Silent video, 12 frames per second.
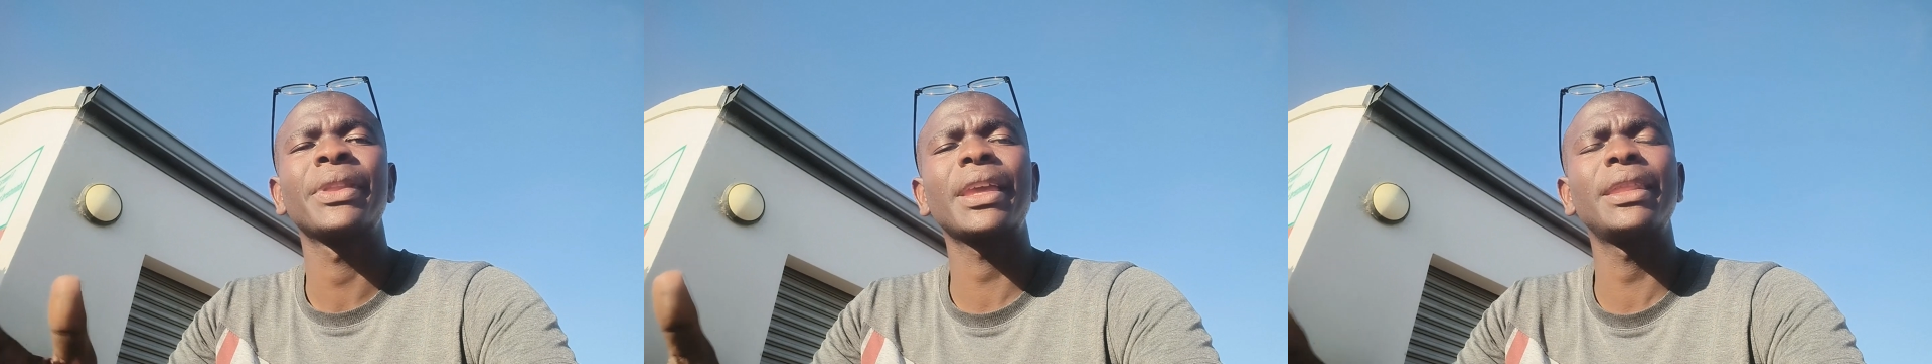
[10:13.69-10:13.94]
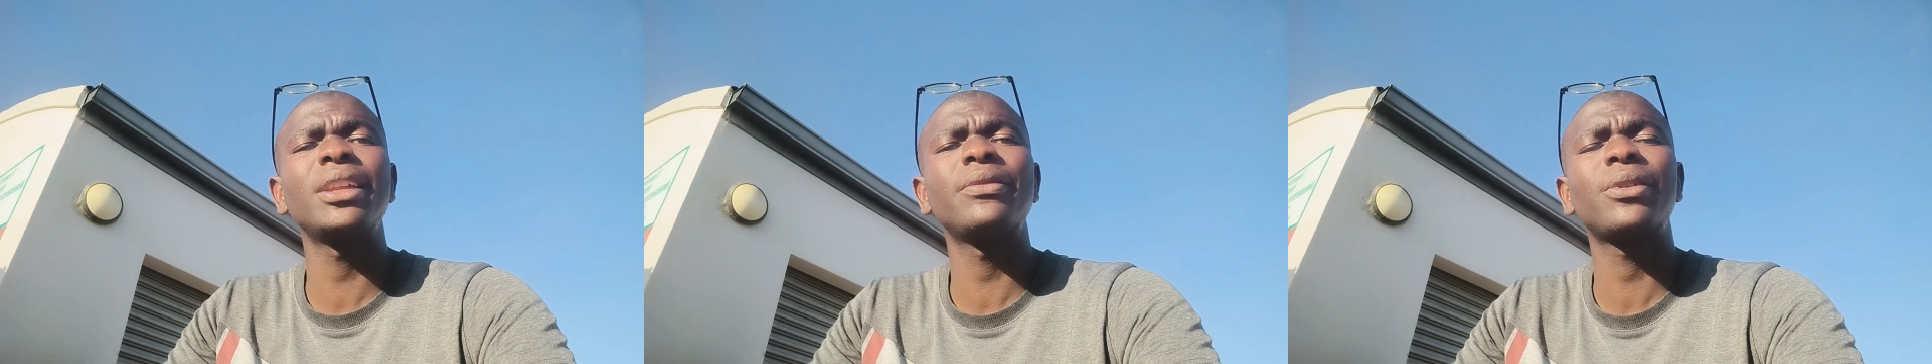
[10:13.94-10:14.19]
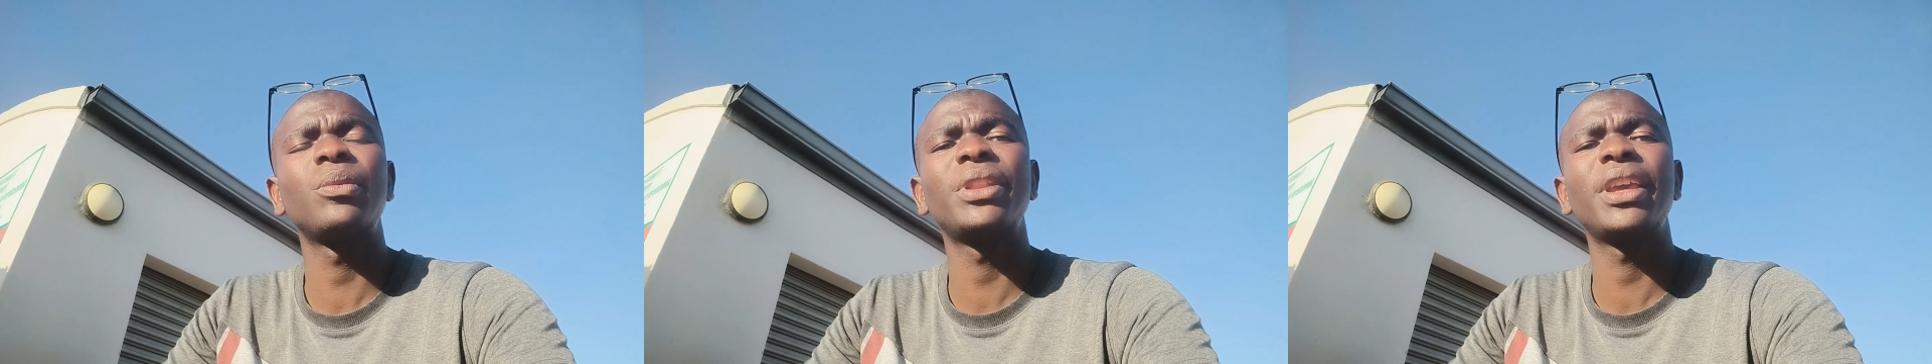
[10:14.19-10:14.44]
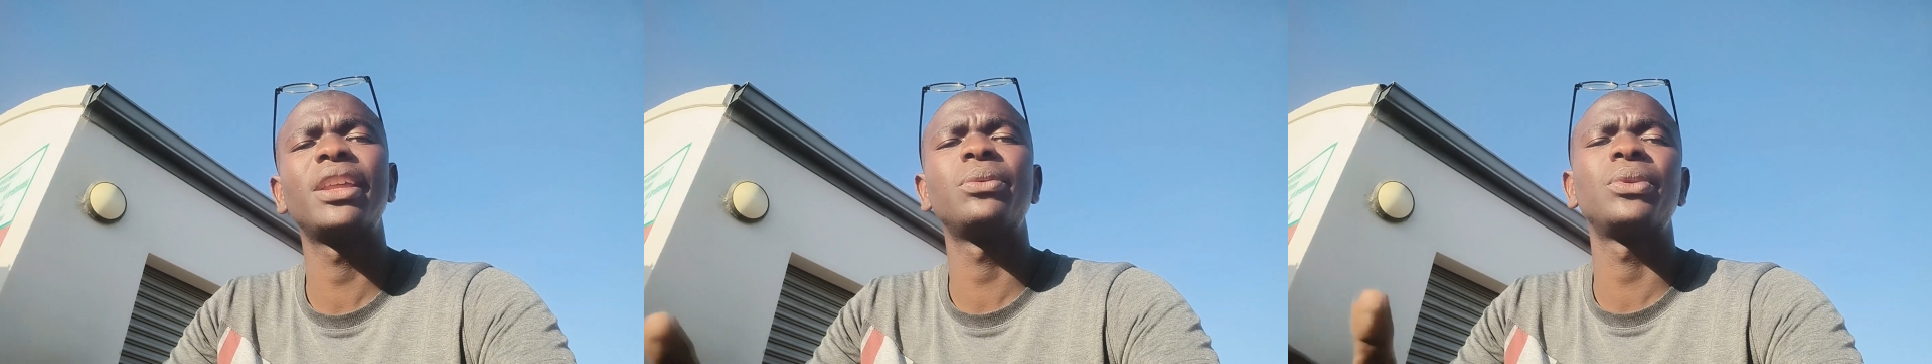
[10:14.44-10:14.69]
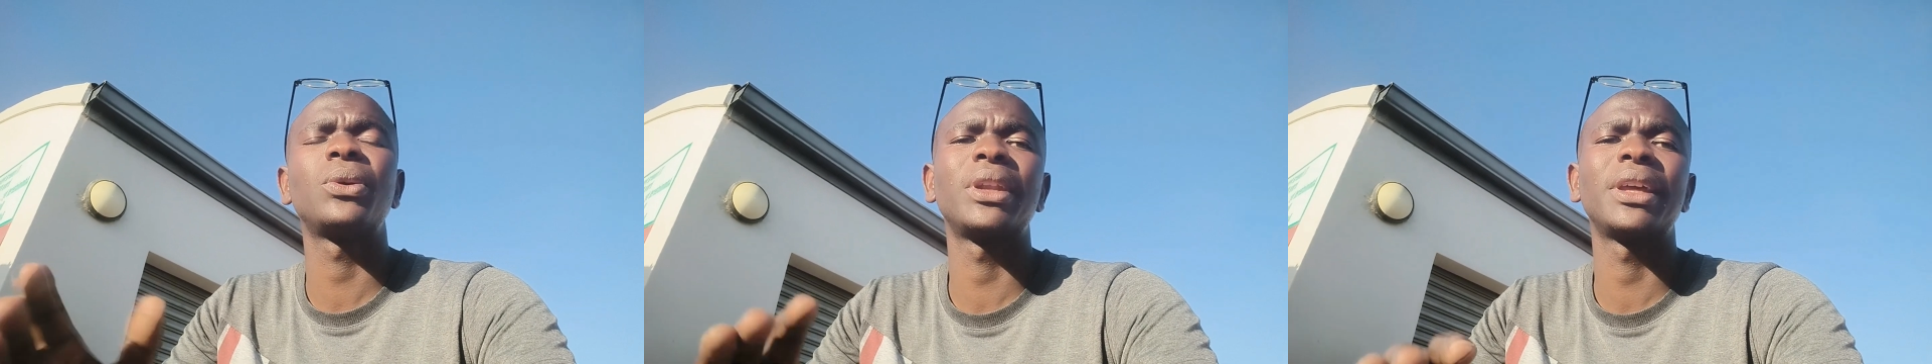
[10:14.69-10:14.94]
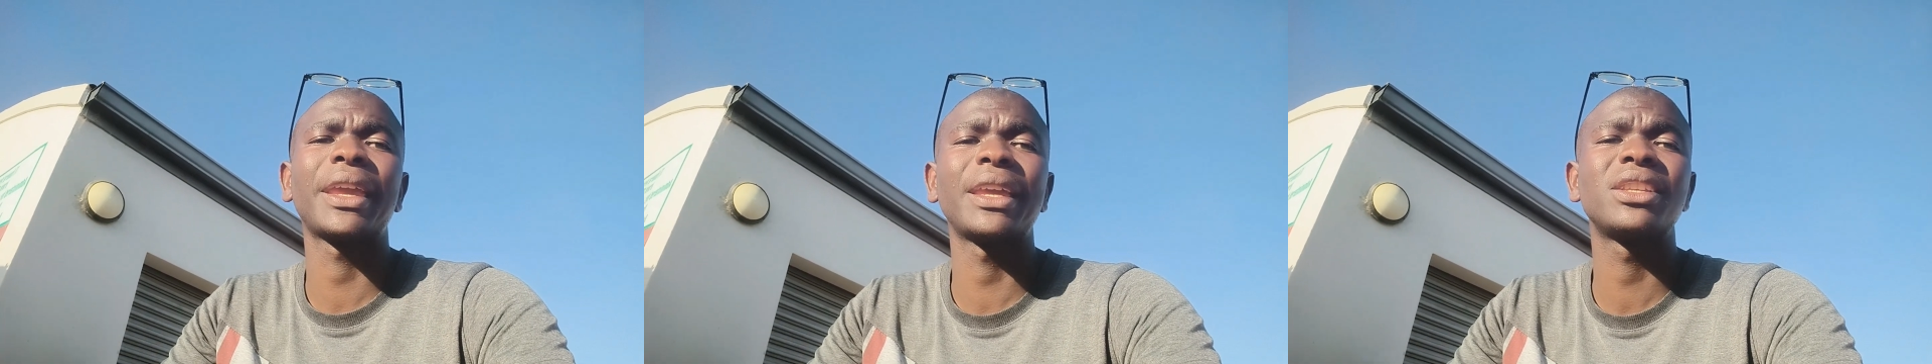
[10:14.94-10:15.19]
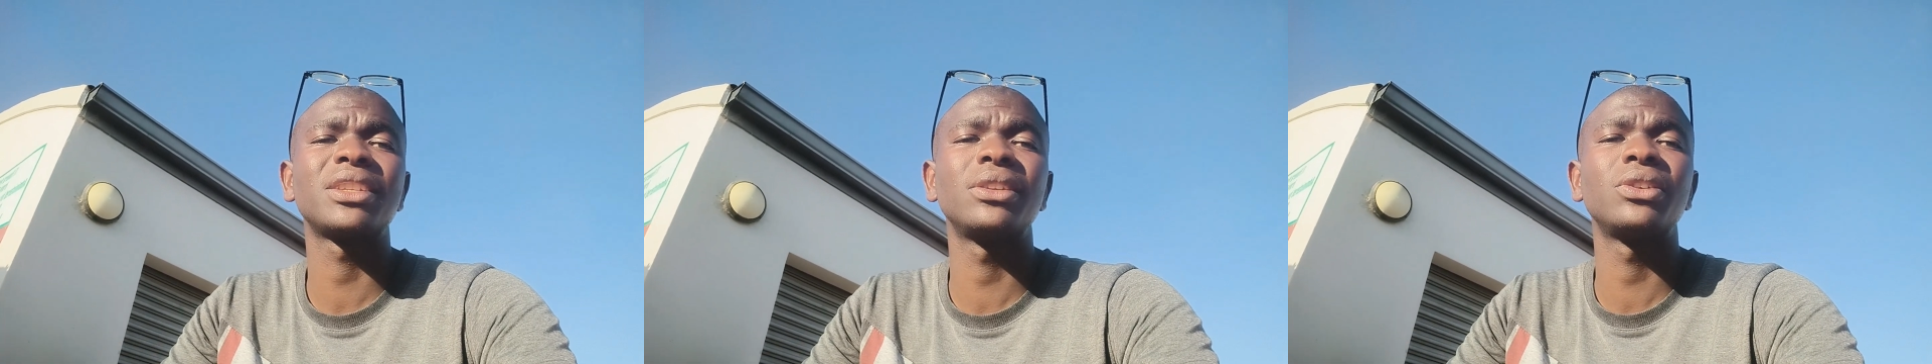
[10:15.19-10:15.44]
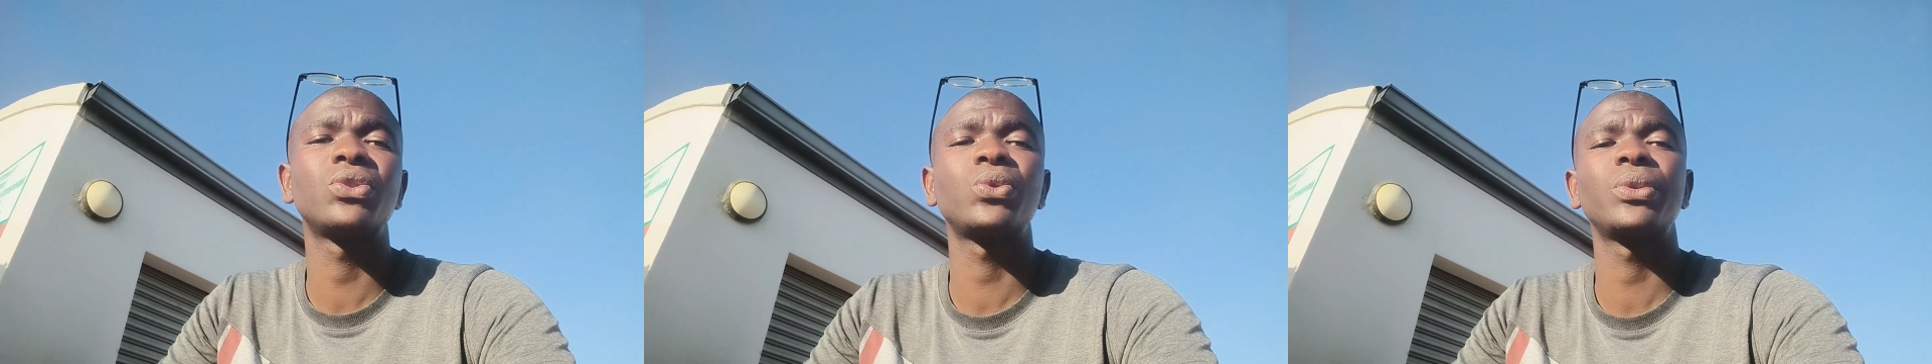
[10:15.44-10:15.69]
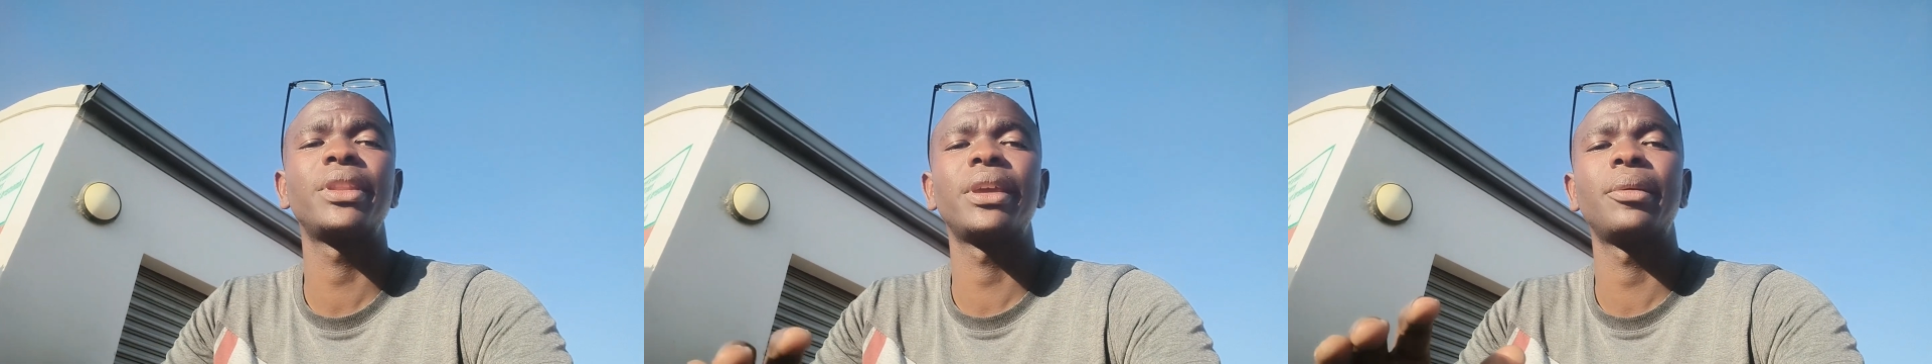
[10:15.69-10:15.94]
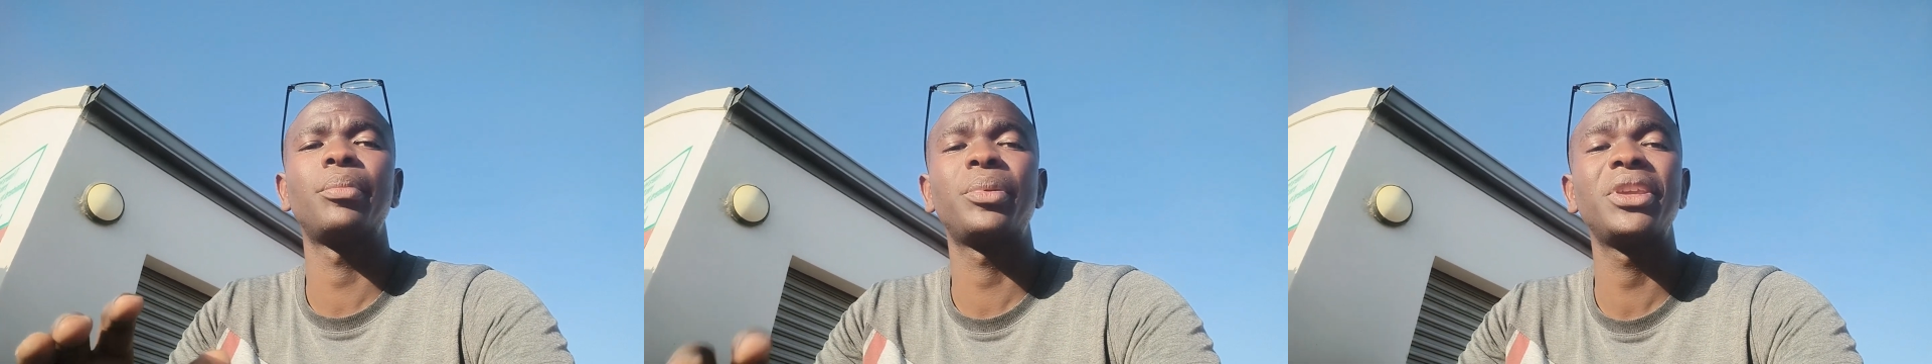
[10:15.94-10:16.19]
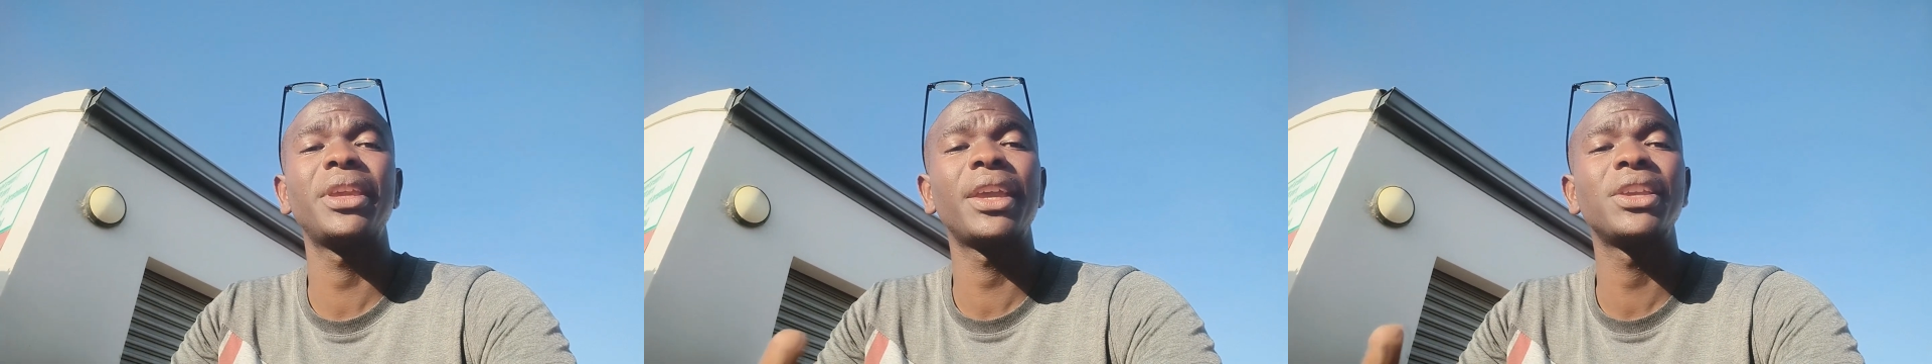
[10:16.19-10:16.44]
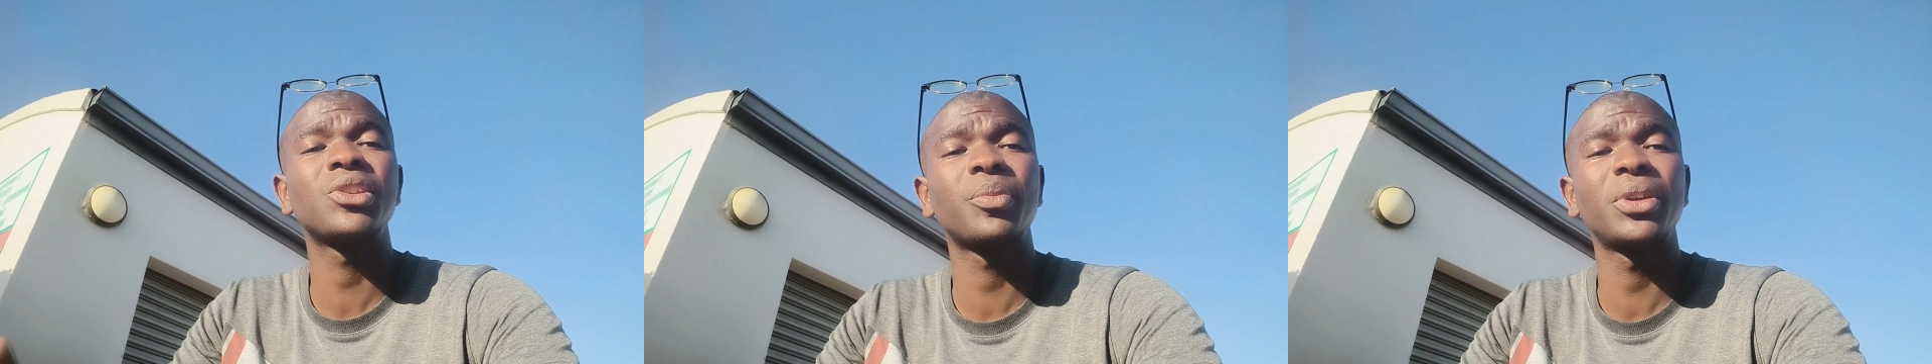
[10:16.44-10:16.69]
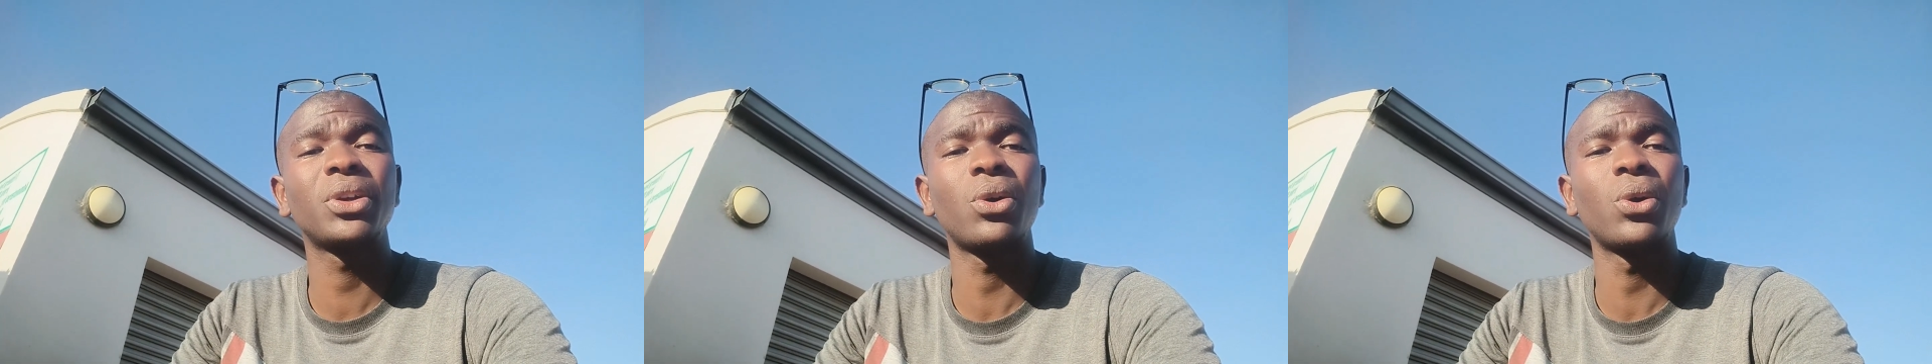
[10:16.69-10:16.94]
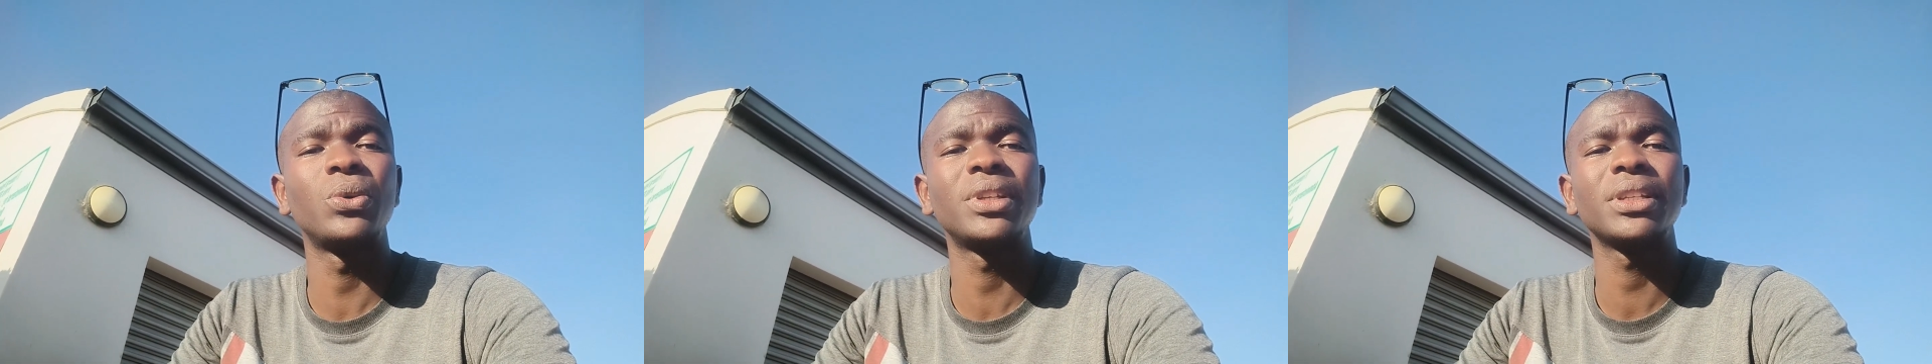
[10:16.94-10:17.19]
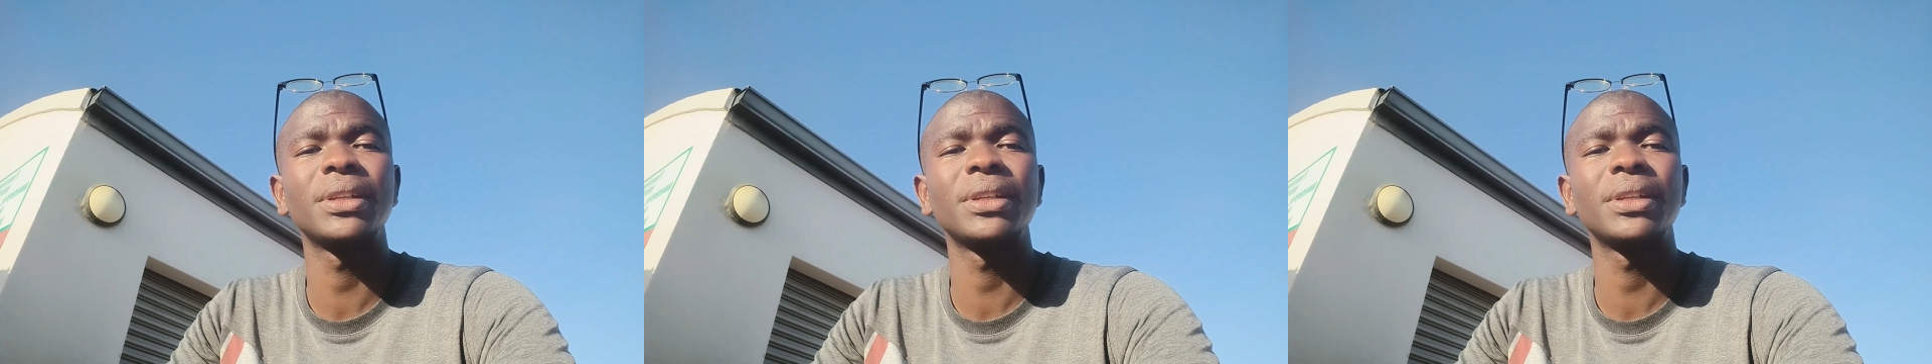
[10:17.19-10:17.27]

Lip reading: And then from then we're gonna get into the PHP code.